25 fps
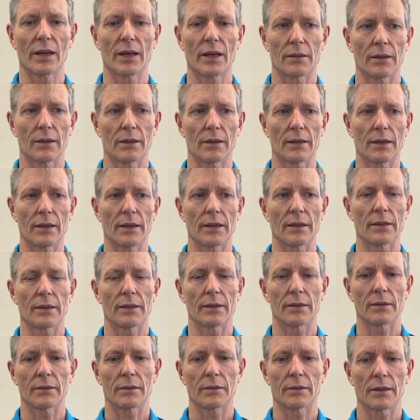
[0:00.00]

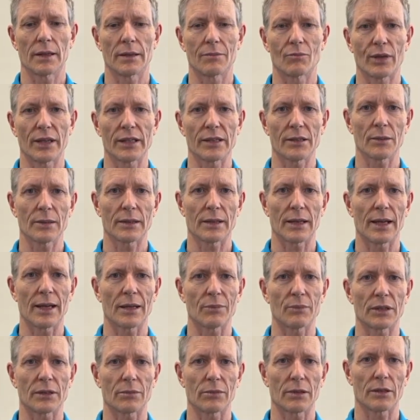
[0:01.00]
The impingement
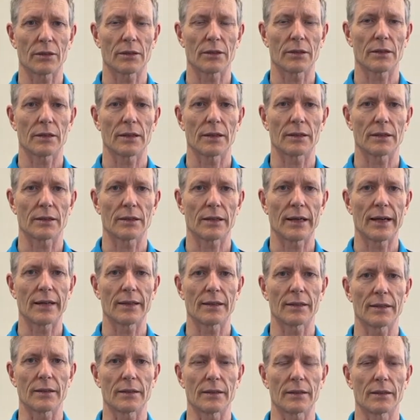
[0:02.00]
happens because there's a
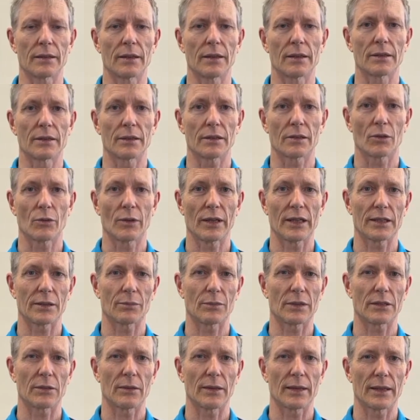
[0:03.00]
tendon squeezed
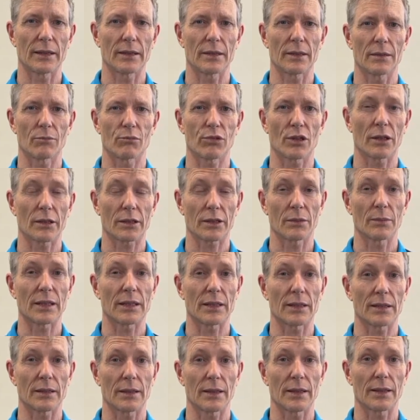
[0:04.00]
between
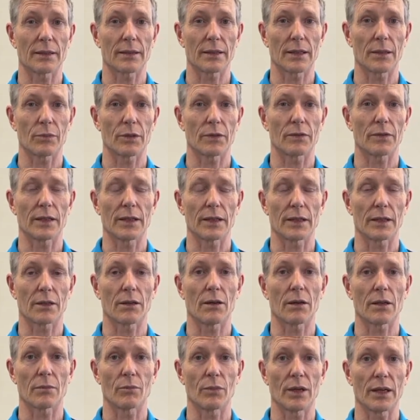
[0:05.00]
approximately the tip of the
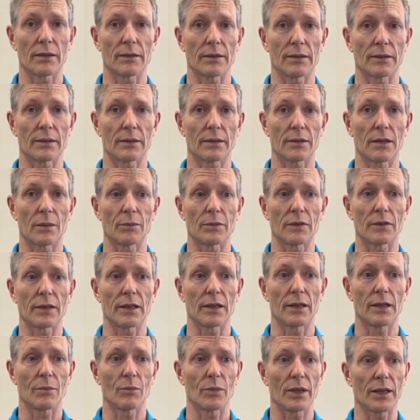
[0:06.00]
collarbone and the top of the
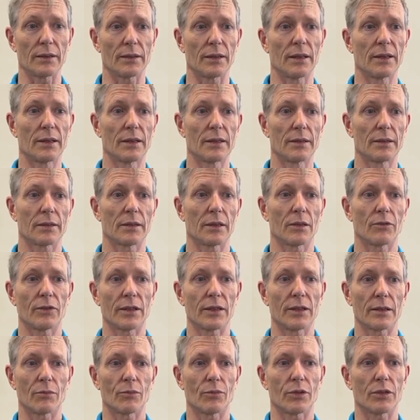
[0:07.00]
arm bone. So if we
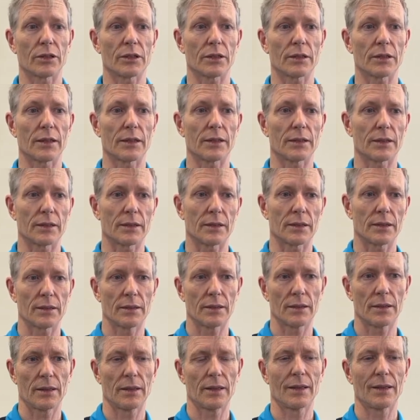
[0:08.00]
can push this
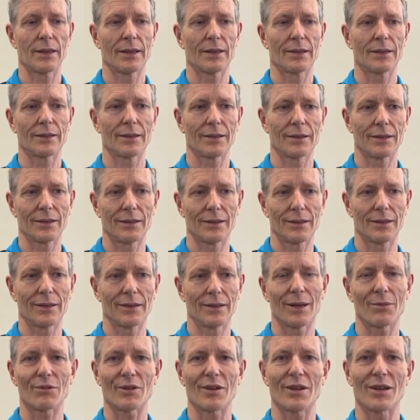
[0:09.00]

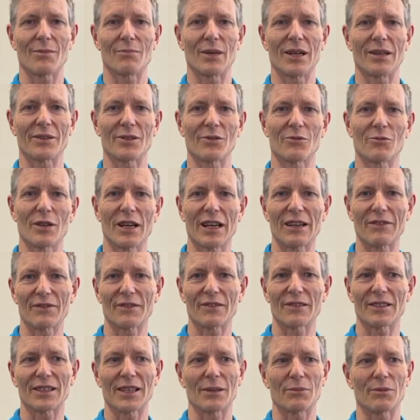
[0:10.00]
upper arm bone away from
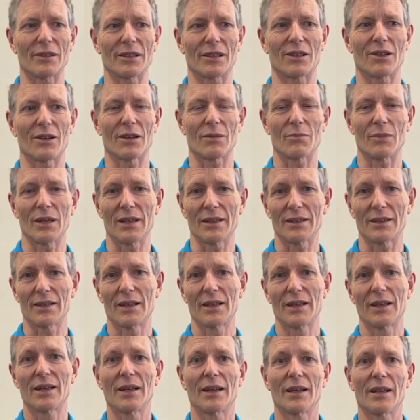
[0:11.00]
the tip of the collarbone,
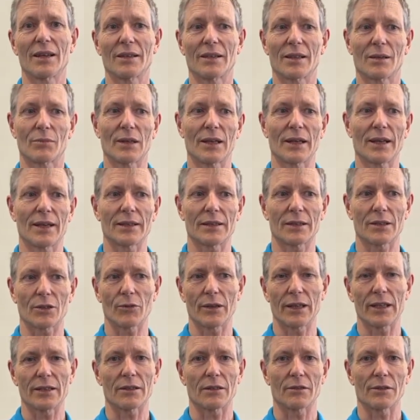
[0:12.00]
there'll be less
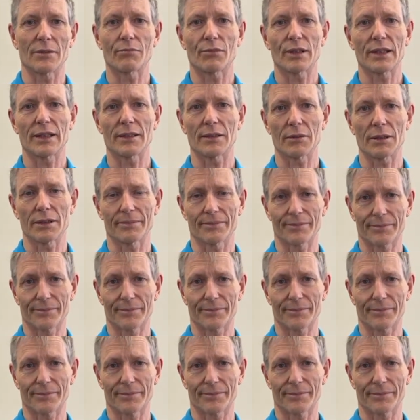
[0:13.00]
squeeze or impingement.